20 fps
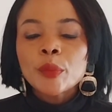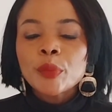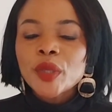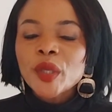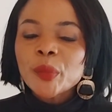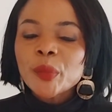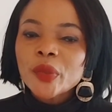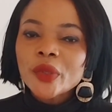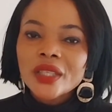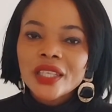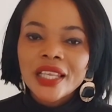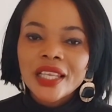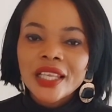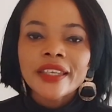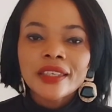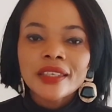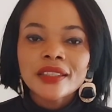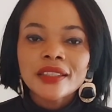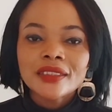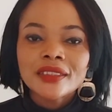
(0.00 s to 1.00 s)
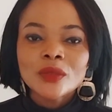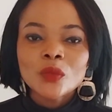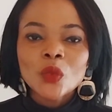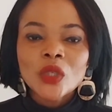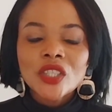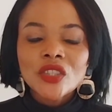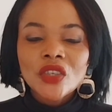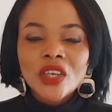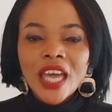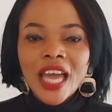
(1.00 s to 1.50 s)
People like it
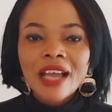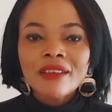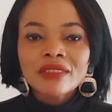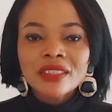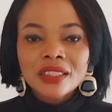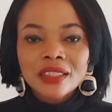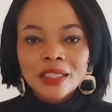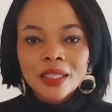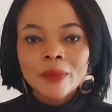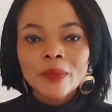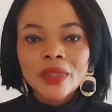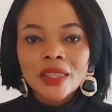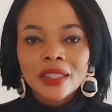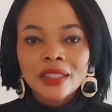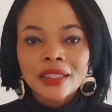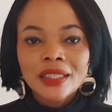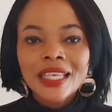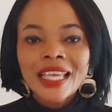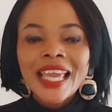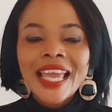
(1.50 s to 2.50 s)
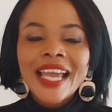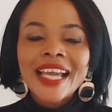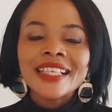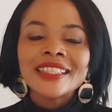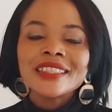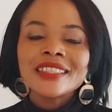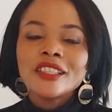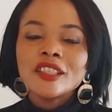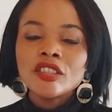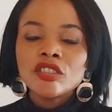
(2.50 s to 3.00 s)
when you have something
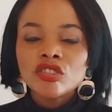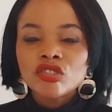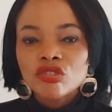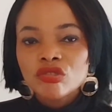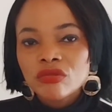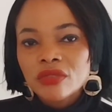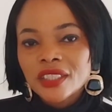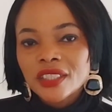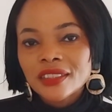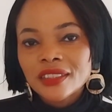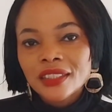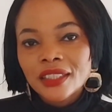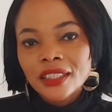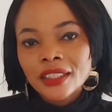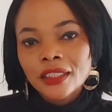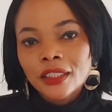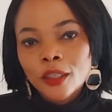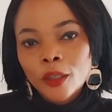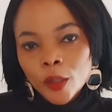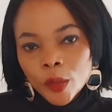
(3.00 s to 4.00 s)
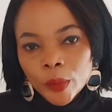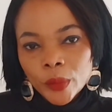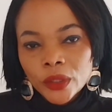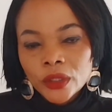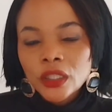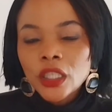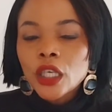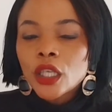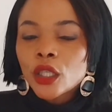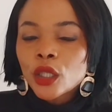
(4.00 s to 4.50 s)
and interest in
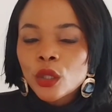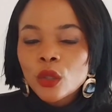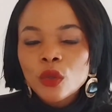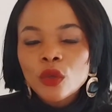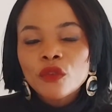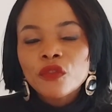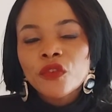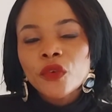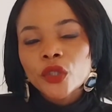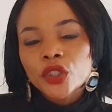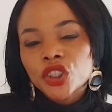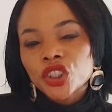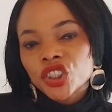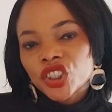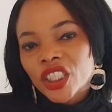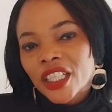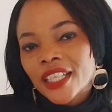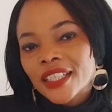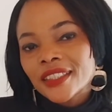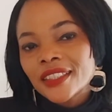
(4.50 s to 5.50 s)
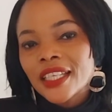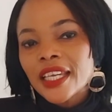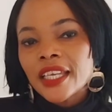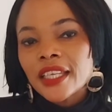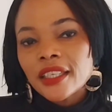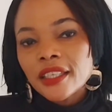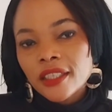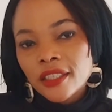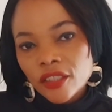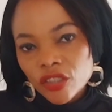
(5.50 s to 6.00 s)
common. Look for shared
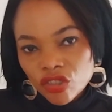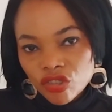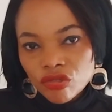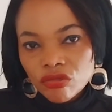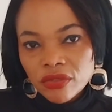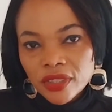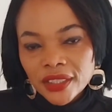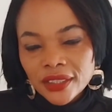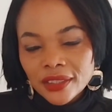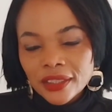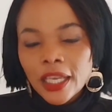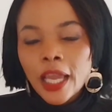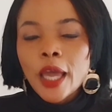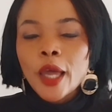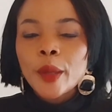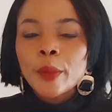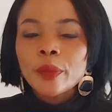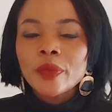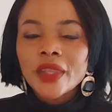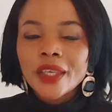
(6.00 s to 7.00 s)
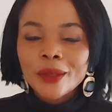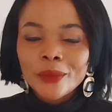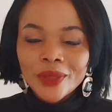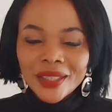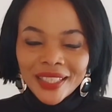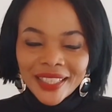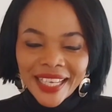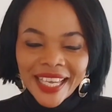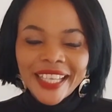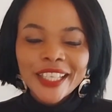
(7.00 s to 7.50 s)
interest. They
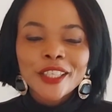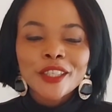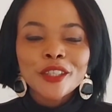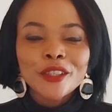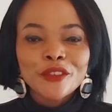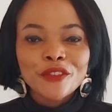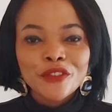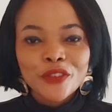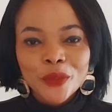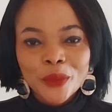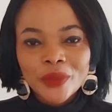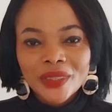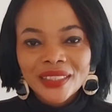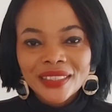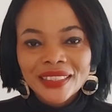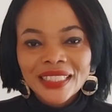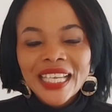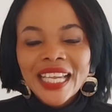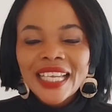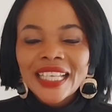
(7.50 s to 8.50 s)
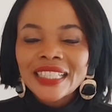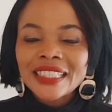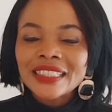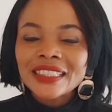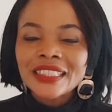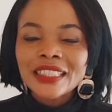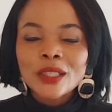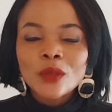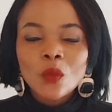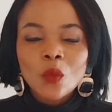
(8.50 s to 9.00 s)
will like you for it.
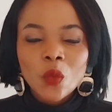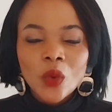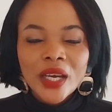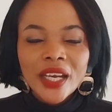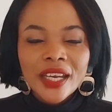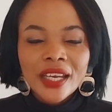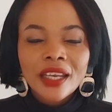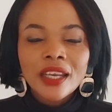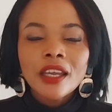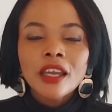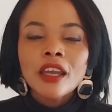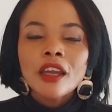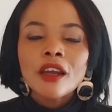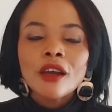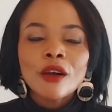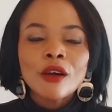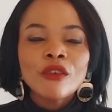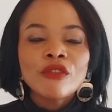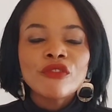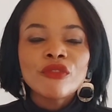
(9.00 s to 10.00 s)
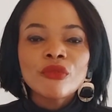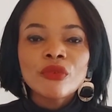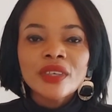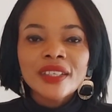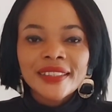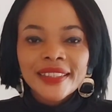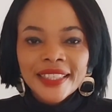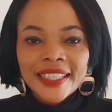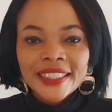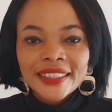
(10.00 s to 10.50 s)
It's a way of
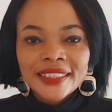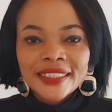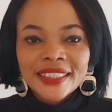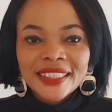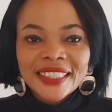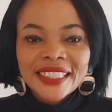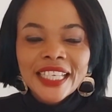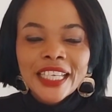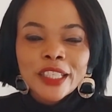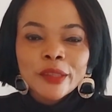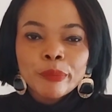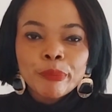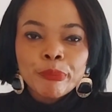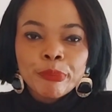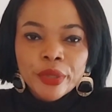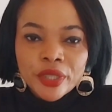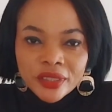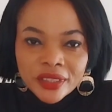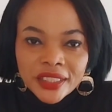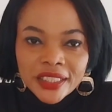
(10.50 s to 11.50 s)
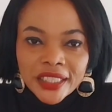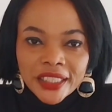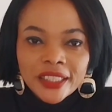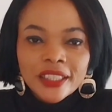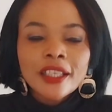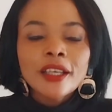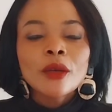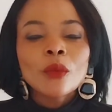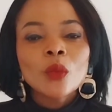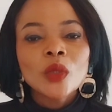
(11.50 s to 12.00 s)
relating and
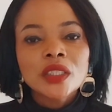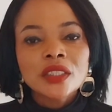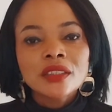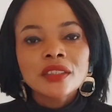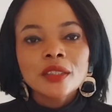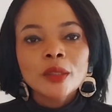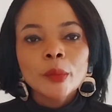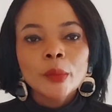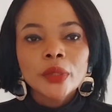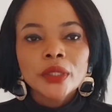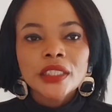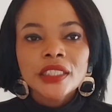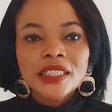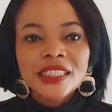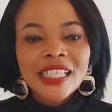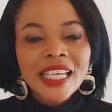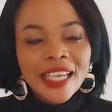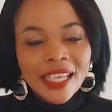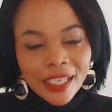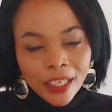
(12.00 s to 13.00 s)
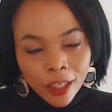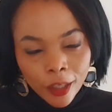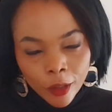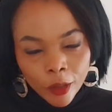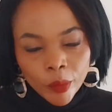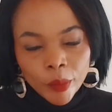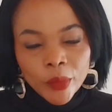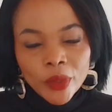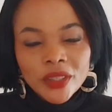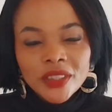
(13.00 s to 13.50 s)
bonding with somebody.
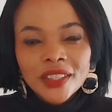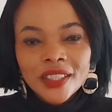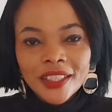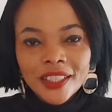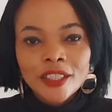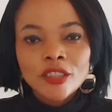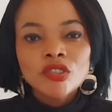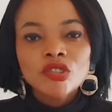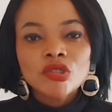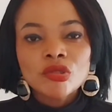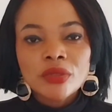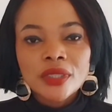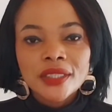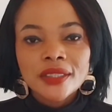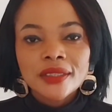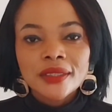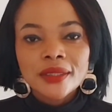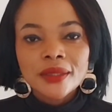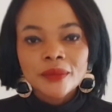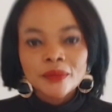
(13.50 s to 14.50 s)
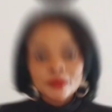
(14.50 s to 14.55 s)
Common interest.